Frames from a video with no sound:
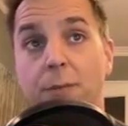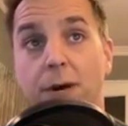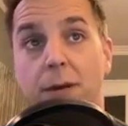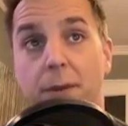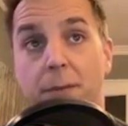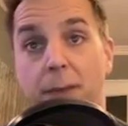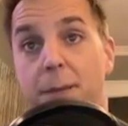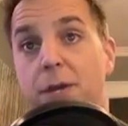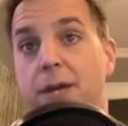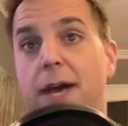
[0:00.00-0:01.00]
But, I mean, maybe
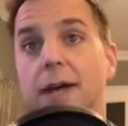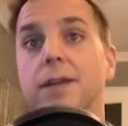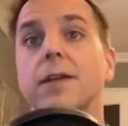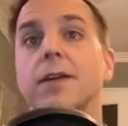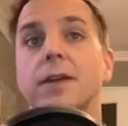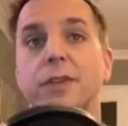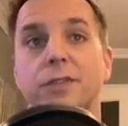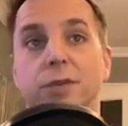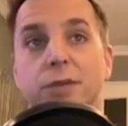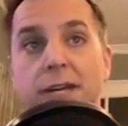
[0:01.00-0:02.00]
you can. You can
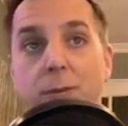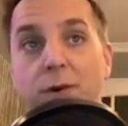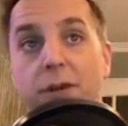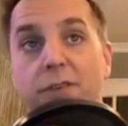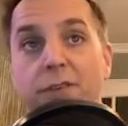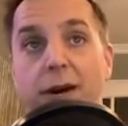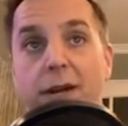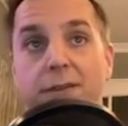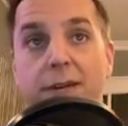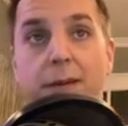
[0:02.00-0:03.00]
certainly get a point or two out
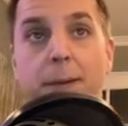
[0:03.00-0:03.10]
of it.